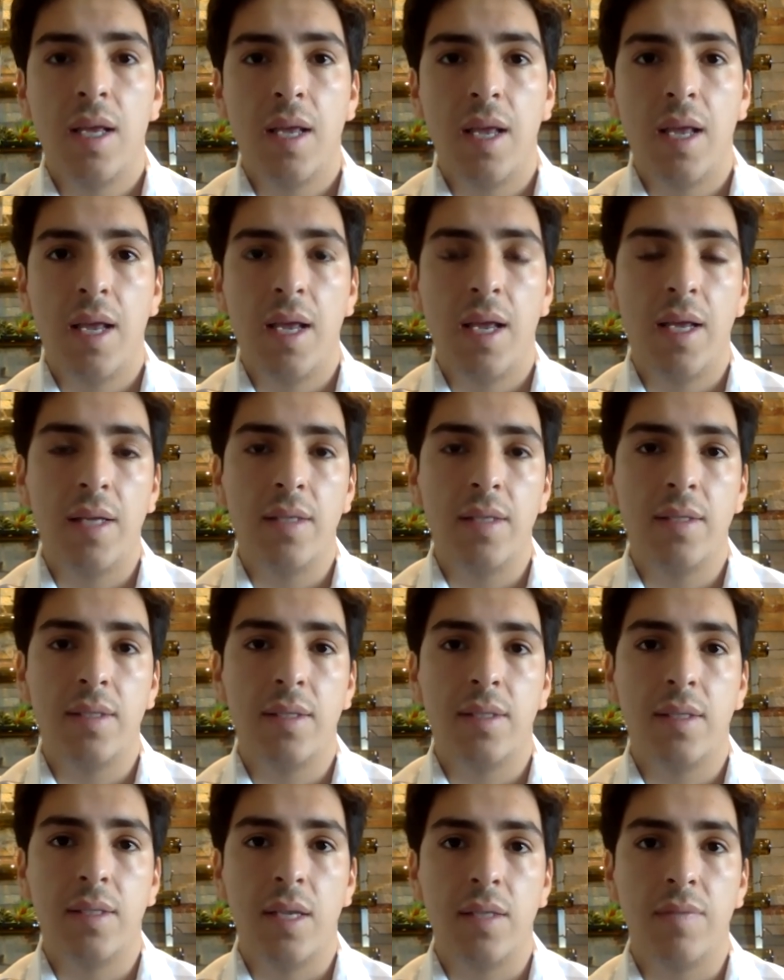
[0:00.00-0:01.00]

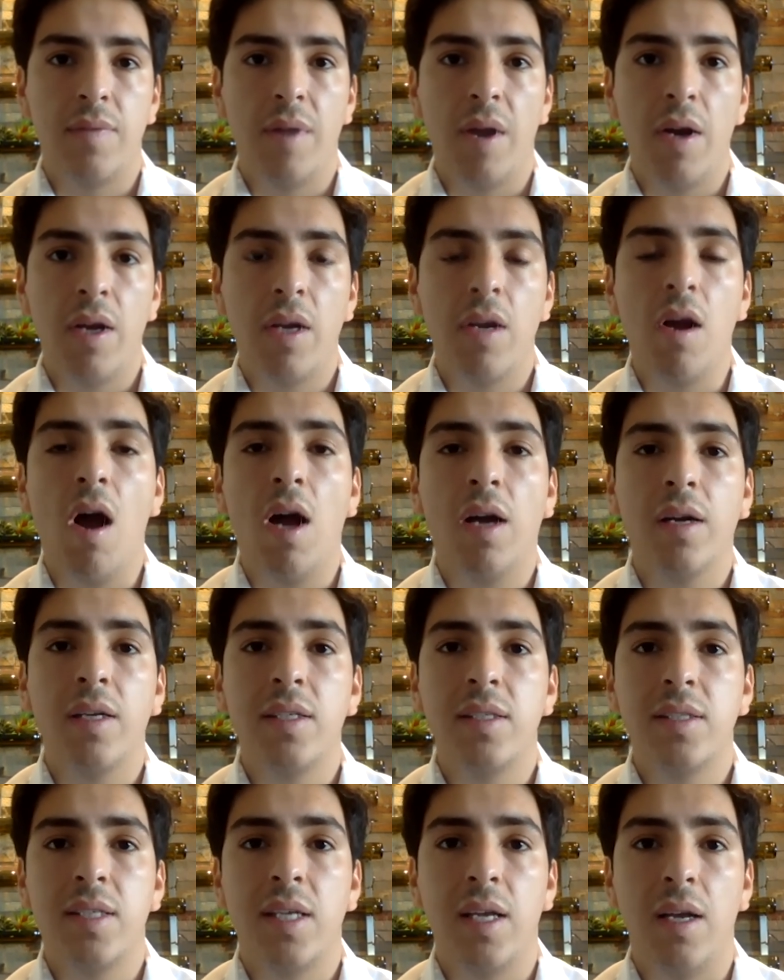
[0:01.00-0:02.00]
is is very
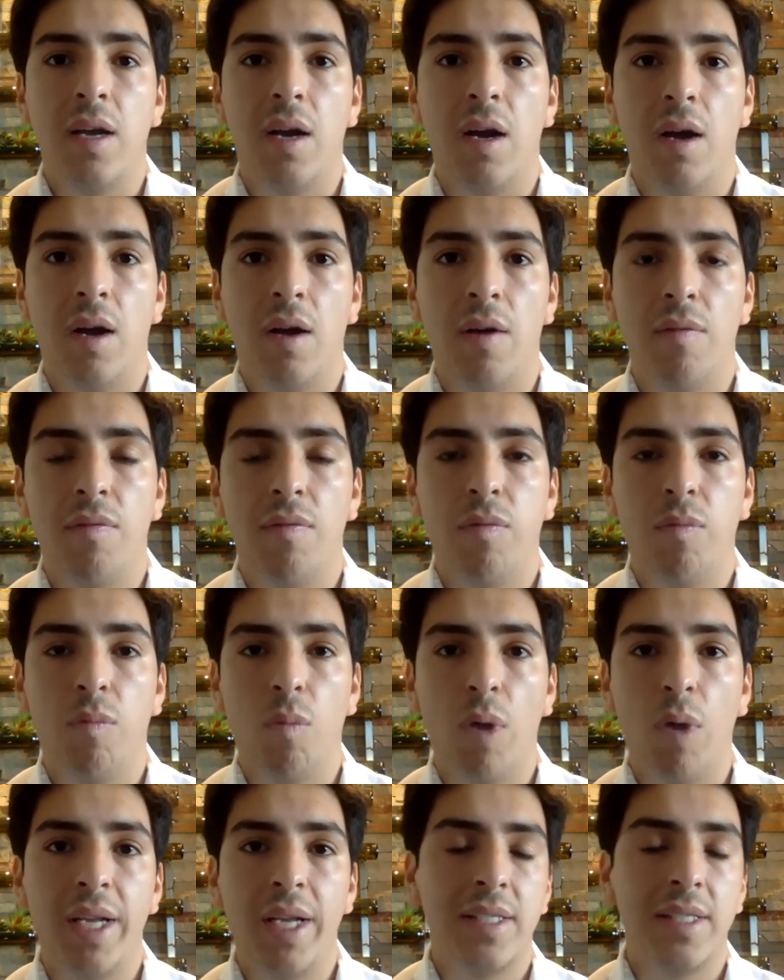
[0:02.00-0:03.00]
cognizant of
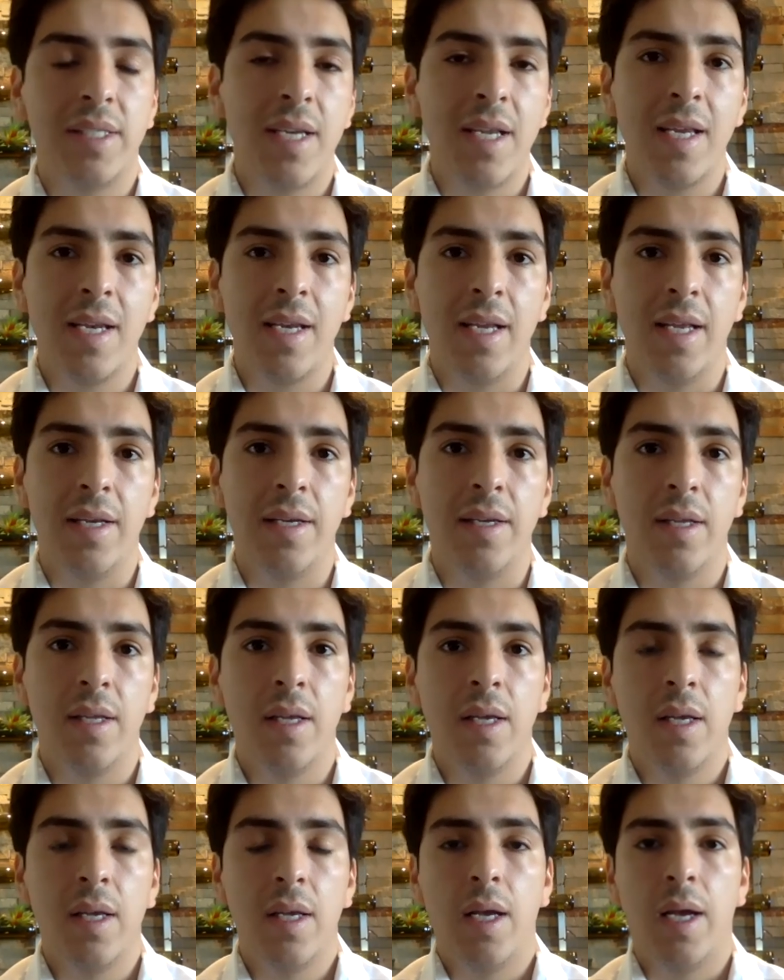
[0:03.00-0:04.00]
what is needed
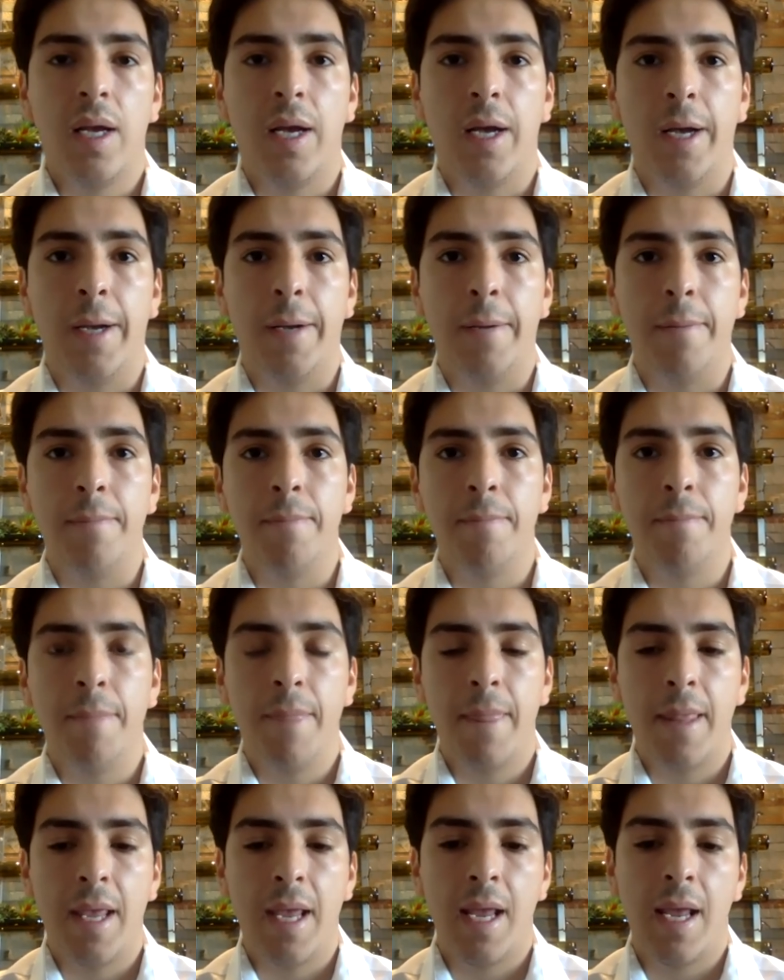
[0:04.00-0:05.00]
um,
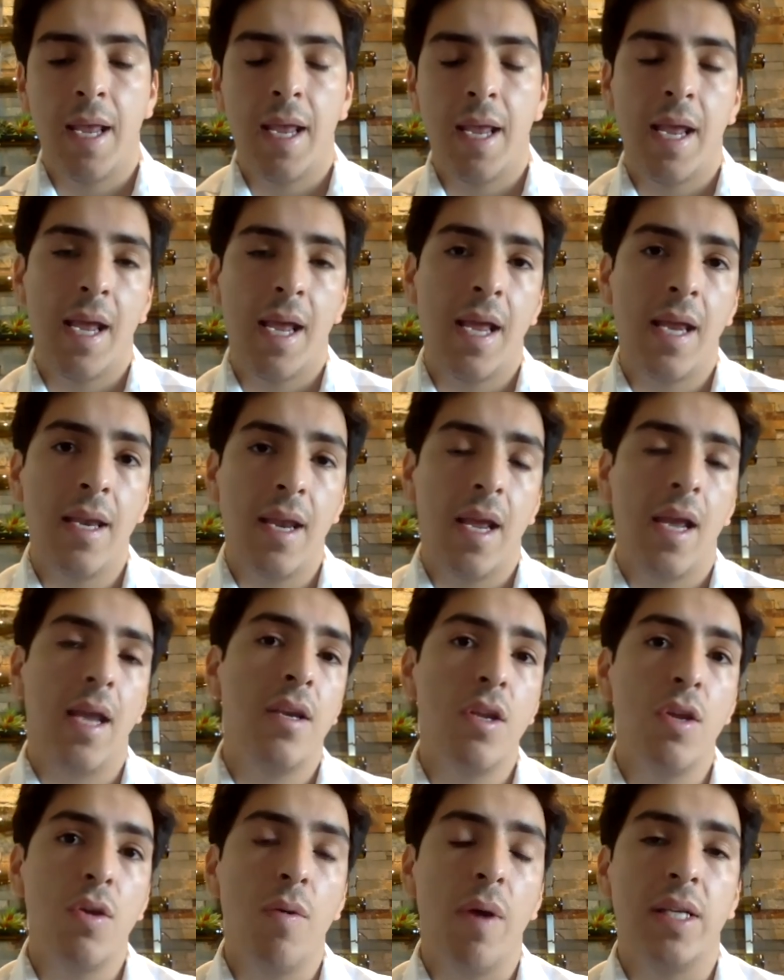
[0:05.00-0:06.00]
in
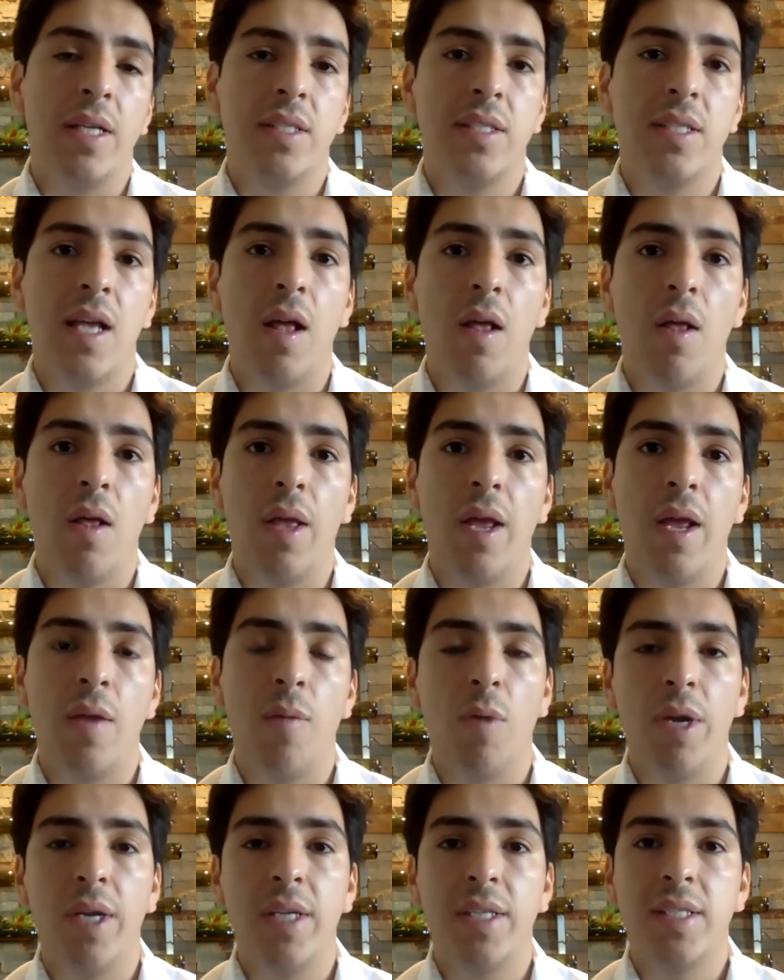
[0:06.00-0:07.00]
in U S L
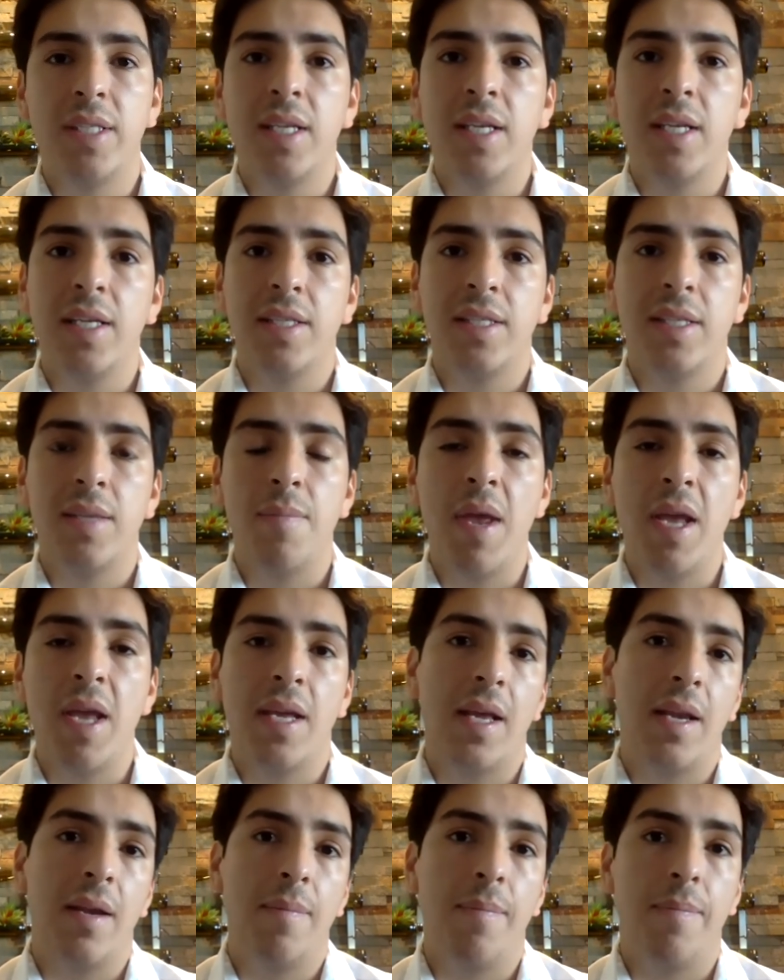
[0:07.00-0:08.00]
and what is needed to
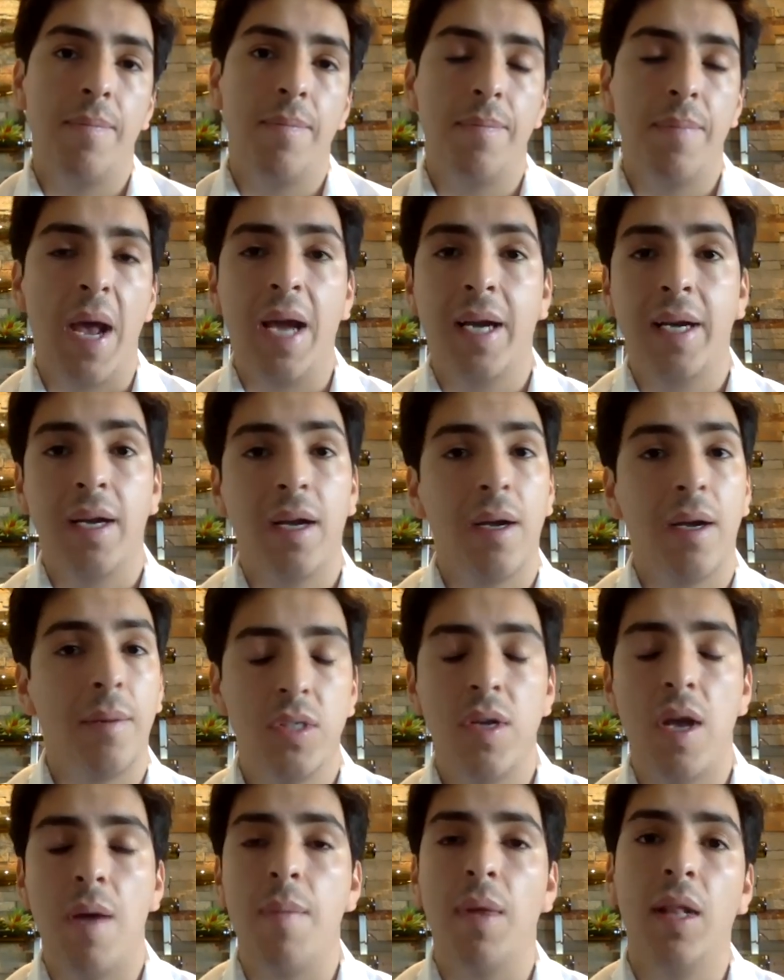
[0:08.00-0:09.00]
make it back up
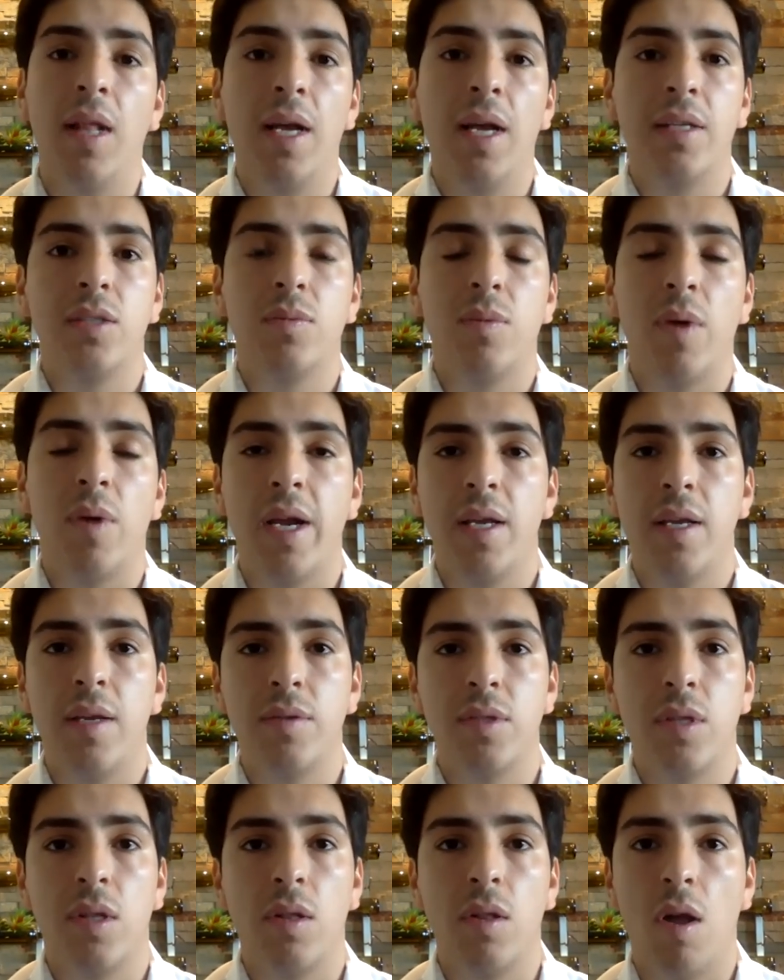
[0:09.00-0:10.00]
to M L S. Right, he
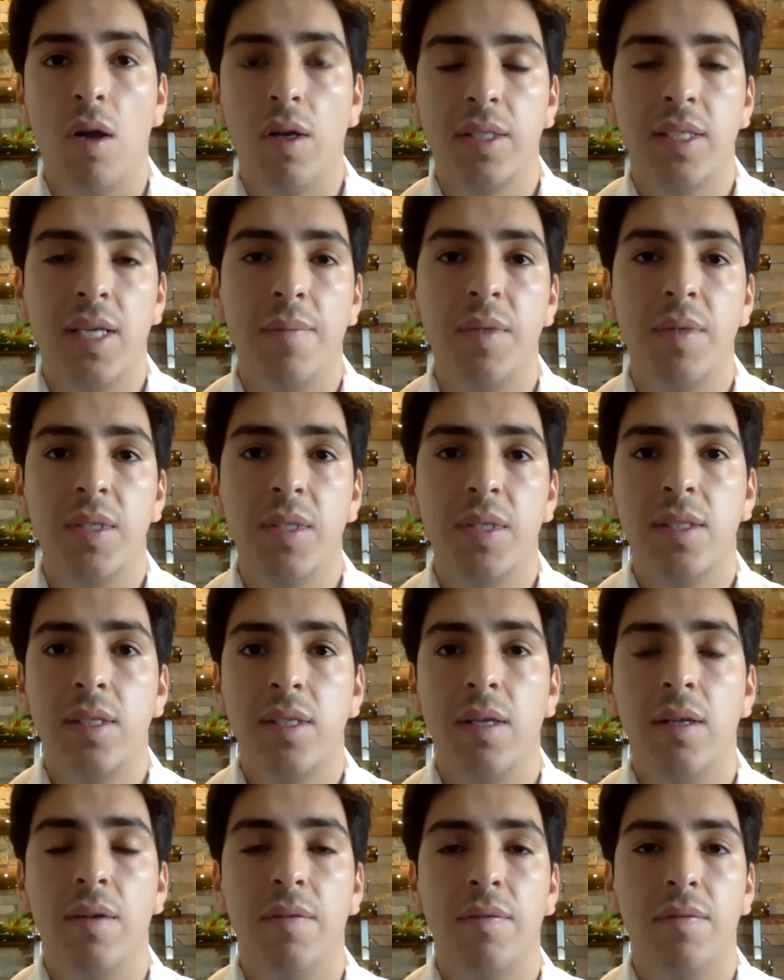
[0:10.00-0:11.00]
was a longtime
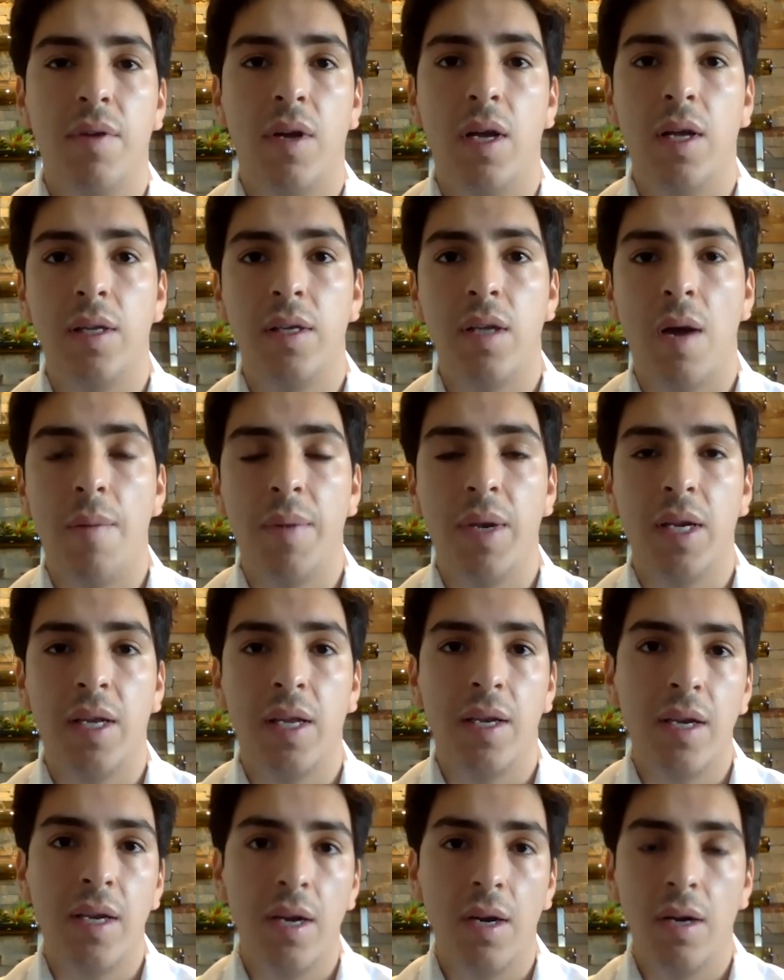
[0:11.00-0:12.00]
assistant of uh, Dominic
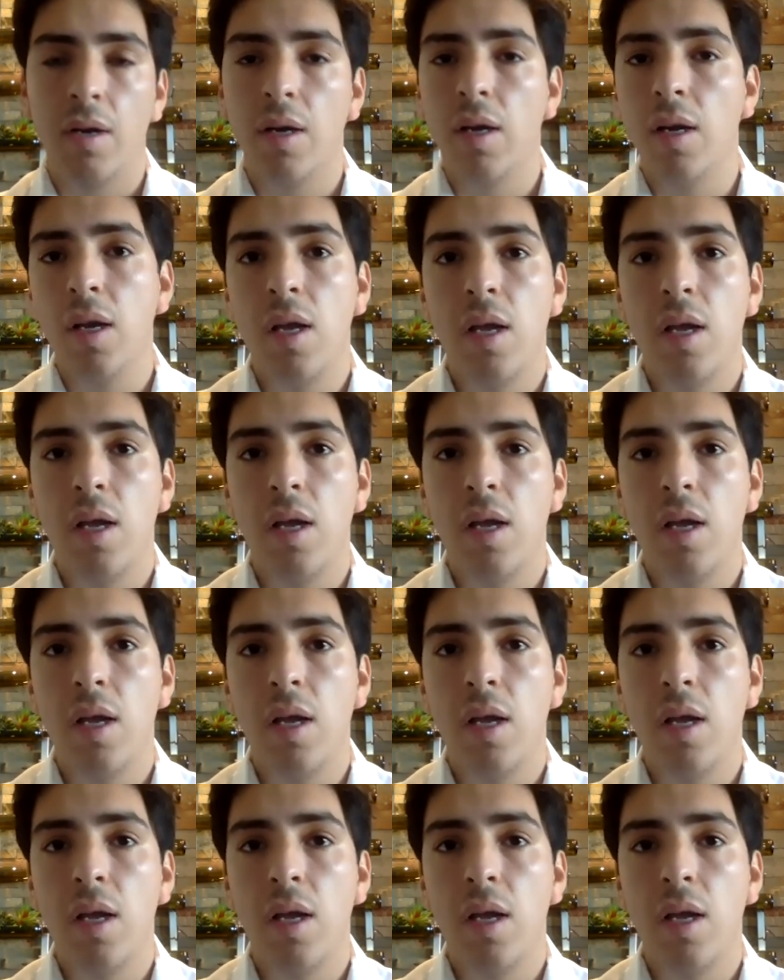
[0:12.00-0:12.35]
Kinnear,